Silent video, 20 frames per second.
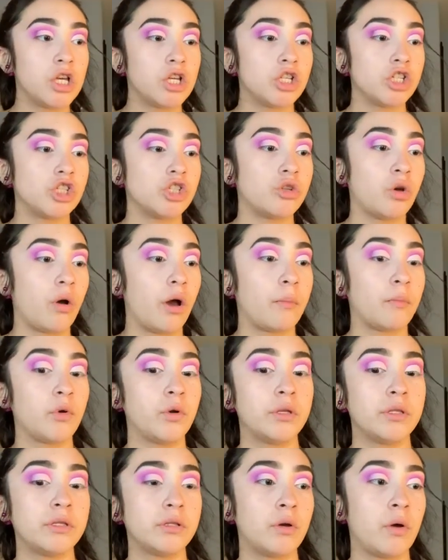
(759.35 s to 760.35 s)
So I'm
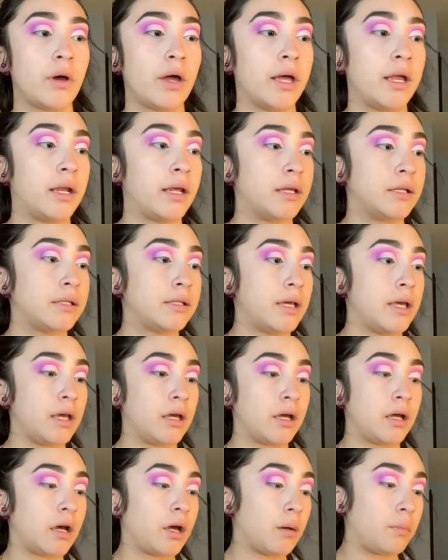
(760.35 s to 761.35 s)
going to go ahead and
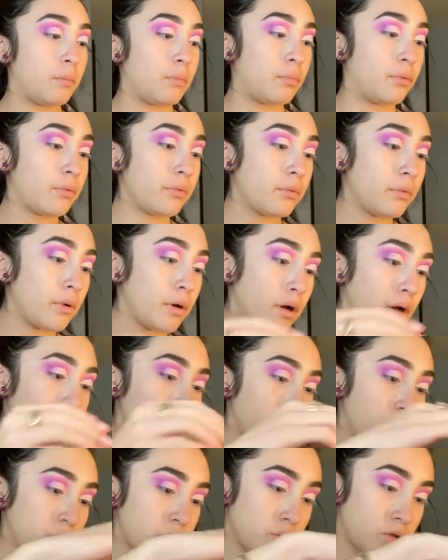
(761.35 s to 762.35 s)
take a
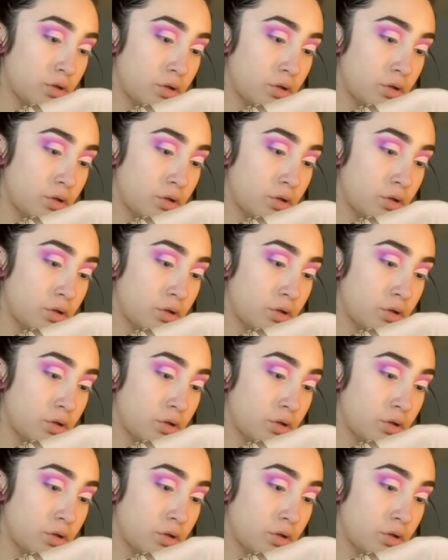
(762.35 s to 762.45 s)
brush.